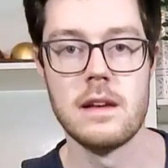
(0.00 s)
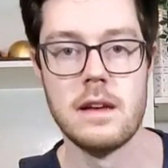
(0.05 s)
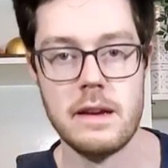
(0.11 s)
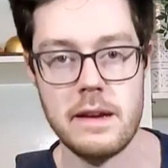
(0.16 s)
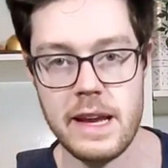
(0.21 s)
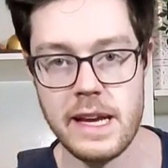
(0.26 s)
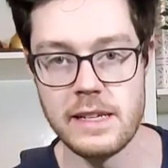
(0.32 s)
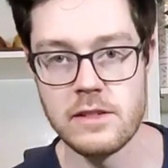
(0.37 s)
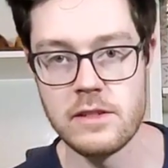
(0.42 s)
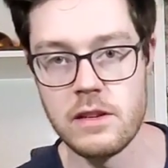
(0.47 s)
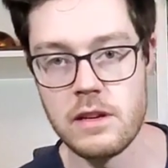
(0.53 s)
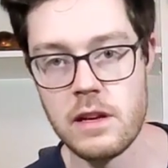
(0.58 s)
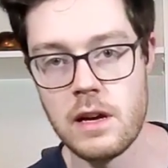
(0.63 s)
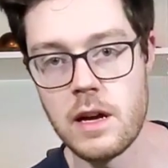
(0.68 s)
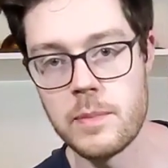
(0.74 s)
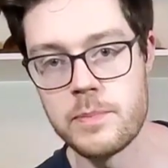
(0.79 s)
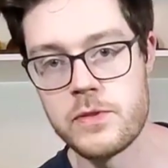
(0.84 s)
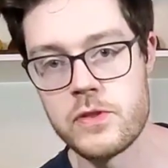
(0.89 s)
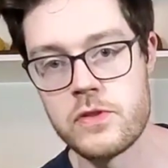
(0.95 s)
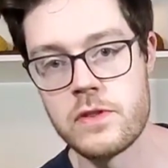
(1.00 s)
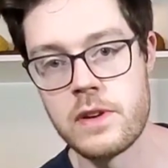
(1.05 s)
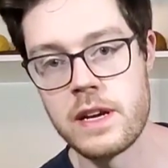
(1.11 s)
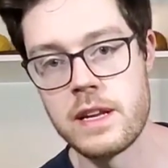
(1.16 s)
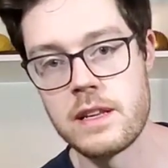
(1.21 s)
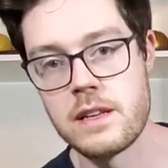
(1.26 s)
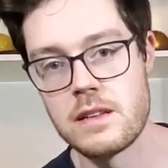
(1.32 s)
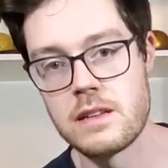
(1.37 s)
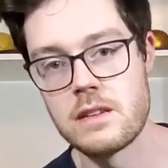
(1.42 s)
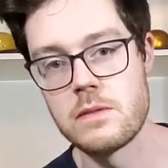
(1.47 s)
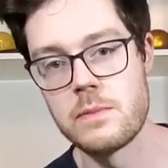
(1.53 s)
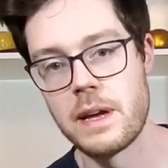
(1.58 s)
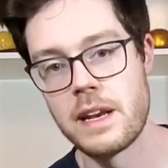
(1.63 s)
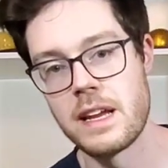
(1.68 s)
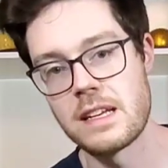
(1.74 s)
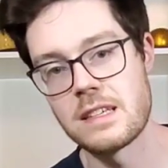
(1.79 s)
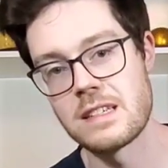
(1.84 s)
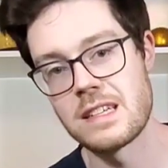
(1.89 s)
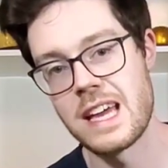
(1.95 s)
Next, I'll hop straight into my
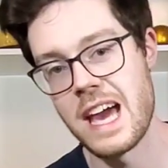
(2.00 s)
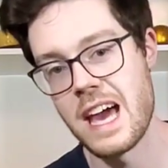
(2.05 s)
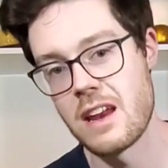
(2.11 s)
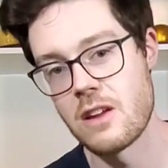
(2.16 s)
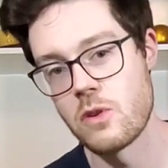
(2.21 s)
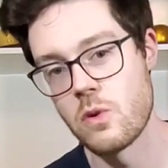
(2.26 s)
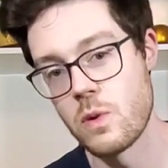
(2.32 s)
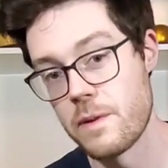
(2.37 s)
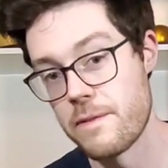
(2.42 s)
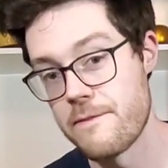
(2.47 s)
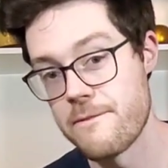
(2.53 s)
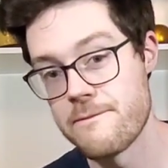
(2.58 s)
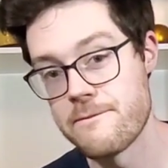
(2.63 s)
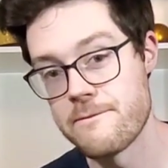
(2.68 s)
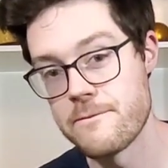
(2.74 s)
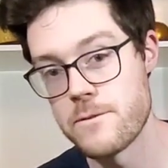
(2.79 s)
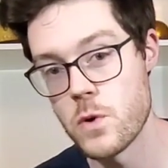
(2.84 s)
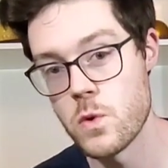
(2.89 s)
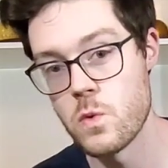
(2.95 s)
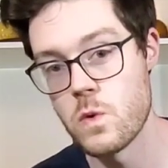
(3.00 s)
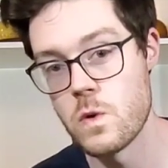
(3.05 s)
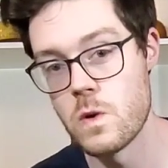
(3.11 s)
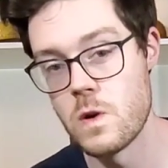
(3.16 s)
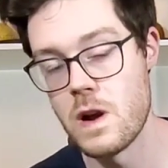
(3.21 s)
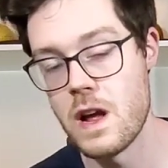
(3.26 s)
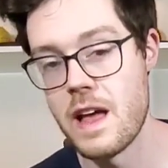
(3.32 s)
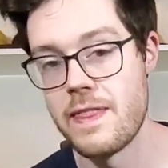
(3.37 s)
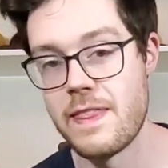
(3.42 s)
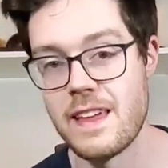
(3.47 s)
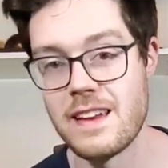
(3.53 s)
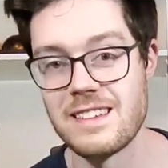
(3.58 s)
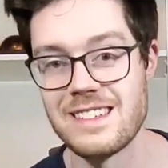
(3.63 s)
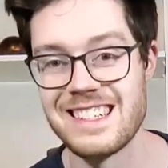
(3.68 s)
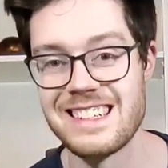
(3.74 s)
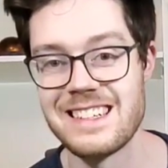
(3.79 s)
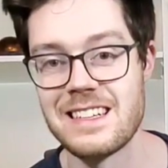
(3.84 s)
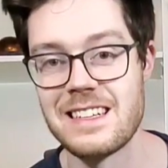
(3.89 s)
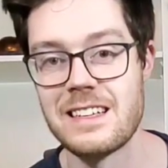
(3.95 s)
next category 4, and that
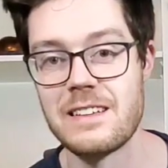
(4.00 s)
is